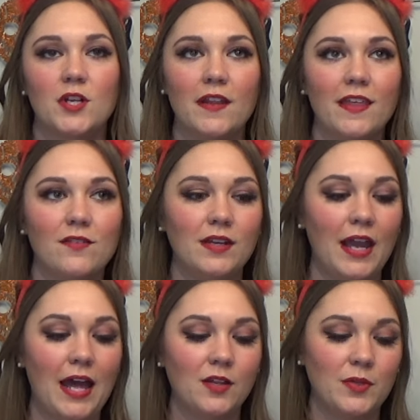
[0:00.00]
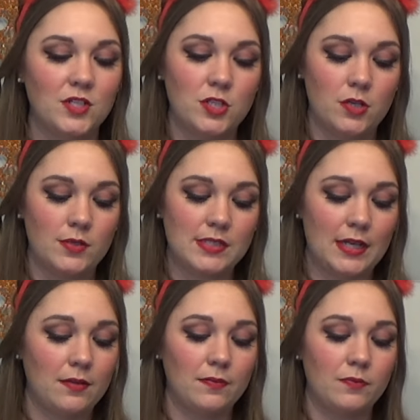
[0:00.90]
trying to think of any Halloween jokes.
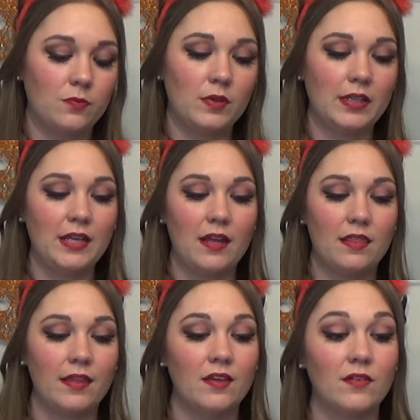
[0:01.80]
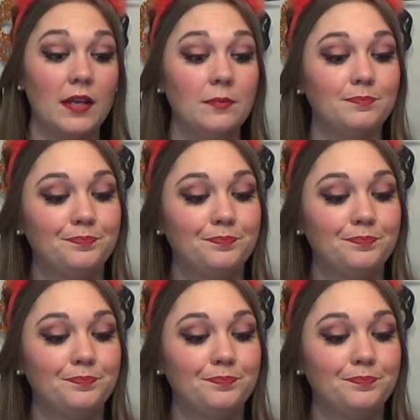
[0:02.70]
I really can't think of any.